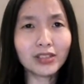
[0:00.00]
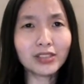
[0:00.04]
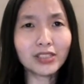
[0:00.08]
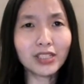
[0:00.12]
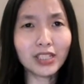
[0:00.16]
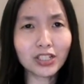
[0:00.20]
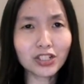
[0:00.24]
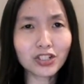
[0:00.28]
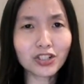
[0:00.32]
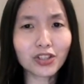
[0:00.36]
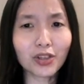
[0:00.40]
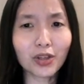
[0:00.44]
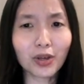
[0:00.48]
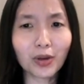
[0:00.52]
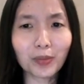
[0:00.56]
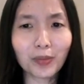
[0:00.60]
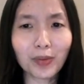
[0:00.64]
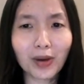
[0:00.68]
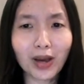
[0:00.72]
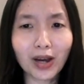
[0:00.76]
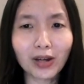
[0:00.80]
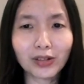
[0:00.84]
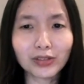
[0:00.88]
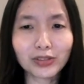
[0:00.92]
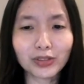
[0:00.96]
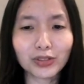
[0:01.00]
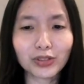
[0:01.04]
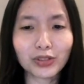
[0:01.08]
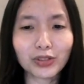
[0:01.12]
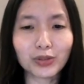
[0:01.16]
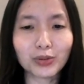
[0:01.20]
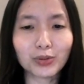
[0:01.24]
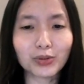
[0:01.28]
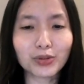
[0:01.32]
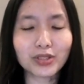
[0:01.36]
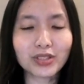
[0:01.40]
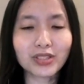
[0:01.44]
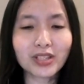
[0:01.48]
teach them how to
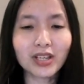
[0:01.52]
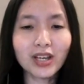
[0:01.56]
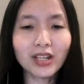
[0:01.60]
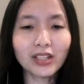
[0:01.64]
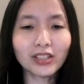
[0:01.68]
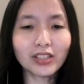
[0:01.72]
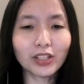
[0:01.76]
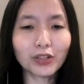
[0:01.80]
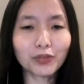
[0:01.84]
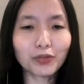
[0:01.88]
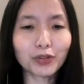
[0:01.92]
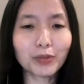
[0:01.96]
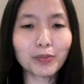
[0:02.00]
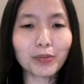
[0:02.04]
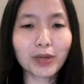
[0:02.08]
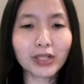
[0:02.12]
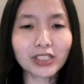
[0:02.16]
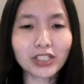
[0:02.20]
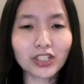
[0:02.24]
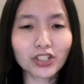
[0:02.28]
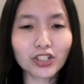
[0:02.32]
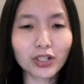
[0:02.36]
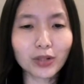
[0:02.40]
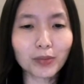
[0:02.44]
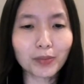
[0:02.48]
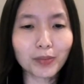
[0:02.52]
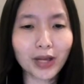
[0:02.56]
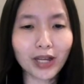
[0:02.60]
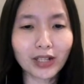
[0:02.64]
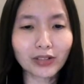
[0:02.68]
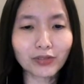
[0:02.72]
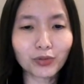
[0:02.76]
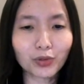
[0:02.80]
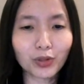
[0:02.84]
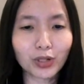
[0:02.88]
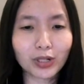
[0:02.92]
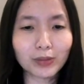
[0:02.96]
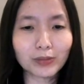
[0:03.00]
use different messaging
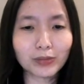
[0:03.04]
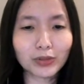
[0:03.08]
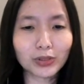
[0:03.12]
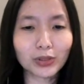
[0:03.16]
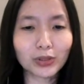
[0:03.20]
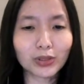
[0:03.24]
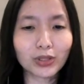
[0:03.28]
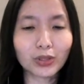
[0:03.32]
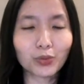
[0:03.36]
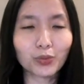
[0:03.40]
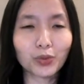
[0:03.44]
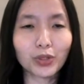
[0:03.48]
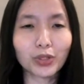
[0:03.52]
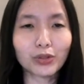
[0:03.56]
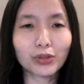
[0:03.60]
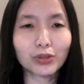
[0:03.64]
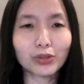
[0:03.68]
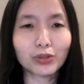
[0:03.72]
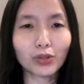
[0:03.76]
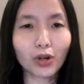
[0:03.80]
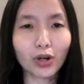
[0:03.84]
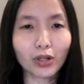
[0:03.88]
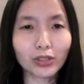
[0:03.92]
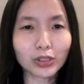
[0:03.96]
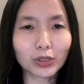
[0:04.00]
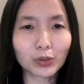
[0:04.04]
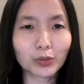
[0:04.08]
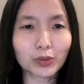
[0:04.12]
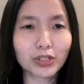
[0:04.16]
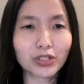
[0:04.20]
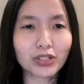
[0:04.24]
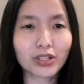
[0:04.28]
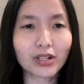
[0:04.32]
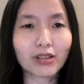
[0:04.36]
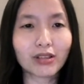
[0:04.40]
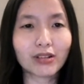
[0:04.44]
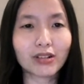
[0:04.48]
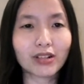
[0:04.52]
platforms so that we could talk to each
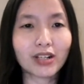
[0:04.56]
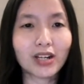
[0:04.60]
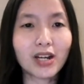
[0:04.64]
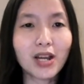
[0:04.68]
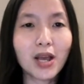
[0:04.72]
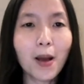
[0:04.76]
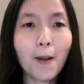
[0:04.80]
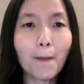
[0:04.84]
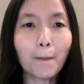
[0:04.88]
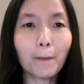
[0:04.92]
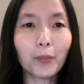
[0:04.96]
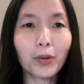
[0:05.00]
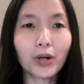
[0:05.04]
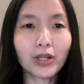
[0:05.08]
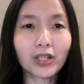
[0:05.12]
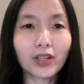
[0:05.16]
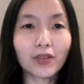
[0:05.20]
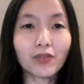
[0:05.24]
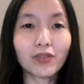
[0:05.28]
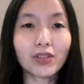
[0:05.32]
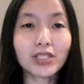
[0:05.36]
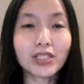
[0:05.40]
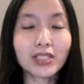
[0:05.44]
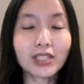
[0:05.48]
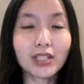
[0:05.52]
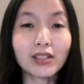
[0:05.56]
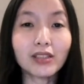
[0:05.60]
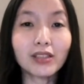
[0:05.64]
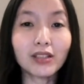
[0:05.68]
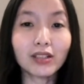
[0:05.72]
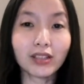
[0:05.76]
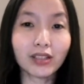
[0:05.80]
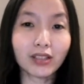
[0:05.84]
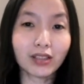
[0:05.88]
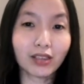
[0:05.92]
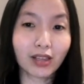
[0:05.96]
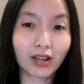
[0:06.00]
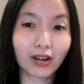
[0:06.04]
other. But if the signal
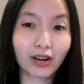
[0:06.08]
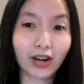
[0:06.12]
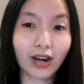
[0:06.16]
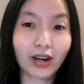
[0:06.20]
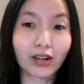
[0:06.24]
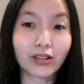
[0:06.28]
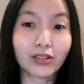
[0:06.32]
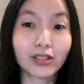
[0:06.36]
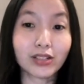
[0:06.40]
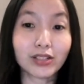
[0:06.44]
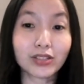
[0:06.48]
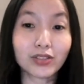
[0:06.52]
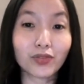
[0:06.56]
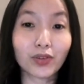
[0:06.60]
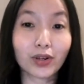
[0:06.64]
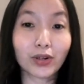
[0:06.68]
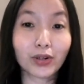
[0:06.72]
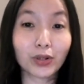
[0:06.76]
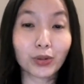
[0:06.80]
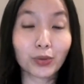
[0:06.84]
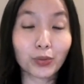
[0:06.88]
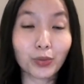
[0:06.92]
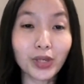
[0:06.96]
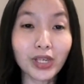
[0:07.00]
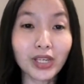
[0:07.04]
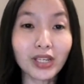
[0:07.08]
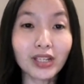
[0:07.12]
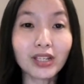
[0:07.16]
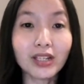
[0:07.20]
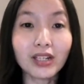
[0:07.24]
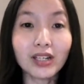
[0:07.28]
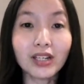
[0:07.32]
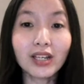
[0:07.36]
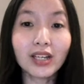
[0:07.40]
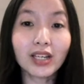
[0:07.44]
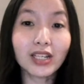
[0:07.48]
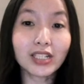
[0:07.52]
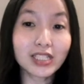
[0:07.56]
in their area is very weak,
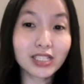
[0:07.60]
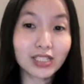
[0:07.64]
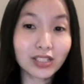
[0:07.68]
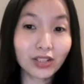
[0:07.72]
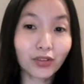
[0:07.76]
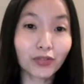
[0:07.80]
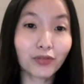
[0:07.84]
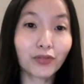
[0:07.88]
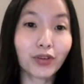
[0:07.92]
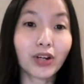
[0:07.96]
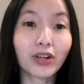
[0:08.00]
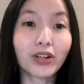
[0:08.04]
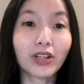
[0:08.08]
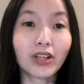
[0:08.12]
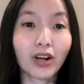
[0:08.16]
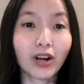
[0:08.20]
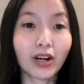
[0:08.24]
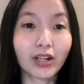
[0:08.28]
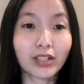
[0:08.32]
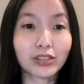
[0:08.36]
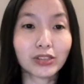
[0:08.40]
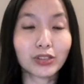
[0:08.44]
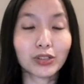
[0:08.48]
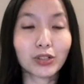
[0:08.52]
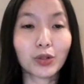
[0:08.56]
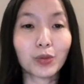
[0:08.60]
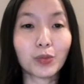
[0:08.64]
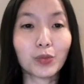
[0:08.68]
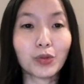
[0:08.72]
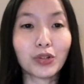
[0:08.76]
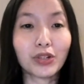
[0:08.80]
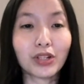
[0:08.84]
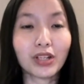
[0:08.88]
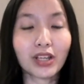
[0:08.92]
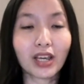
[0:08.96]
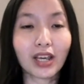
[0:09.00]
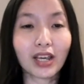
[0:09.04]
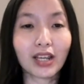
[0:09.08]
it's still very hard to
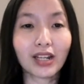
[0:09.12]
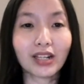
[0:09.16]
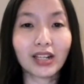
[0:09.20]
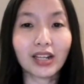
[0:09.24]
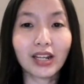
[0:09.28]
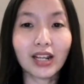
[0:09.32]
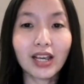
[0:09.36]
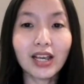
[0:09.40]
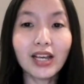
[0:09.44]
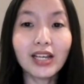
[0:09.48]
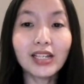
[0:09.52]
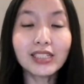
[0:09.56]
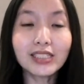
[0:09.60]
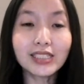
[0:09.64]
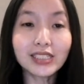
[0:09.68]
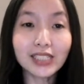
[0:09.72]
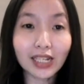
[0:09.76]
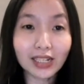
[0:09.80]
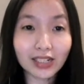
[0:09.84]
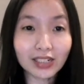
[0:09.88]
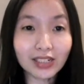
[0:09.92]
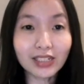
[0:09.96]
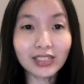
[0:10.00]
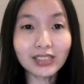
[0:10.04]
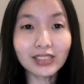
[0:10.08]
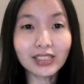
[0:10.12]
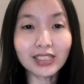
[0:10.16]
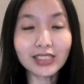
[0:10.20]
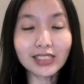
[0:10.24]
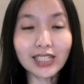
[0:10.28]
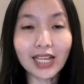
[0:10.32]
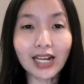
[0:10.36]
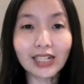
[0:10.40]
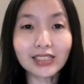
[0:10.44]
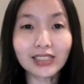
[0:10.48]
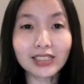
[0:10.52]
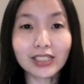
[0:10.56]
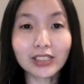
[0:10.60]
communicate. Second is
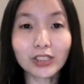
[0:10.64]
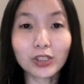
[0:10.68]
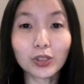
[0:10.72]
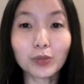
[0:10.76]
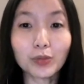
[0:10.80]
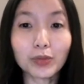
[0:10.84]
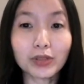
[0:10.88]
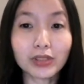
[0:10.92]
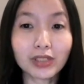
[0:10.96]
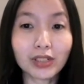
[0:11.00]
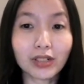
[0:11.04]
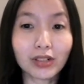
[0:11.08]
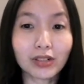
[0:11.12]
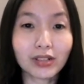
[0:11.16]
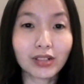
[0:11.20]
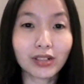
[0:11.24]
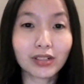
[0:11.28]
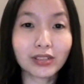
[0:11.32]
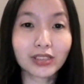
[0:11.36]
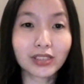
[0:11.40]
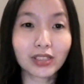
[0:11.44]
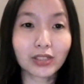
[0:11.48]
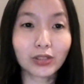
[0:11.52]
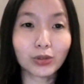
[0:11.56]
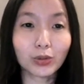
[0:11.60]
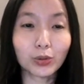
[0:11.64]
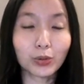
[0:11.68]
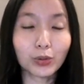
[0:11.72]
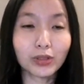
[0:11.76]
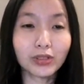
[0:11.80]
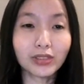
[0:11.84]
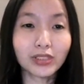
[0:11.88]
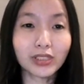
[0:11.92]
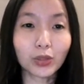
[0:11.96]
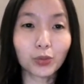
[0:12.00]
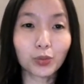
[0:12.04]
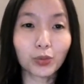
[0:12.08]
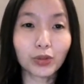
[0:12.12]
access to materials and
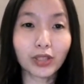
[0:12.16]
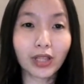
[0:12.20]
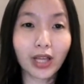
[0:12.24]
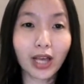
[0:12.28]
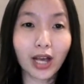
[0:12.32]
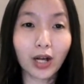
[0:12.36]
tools that will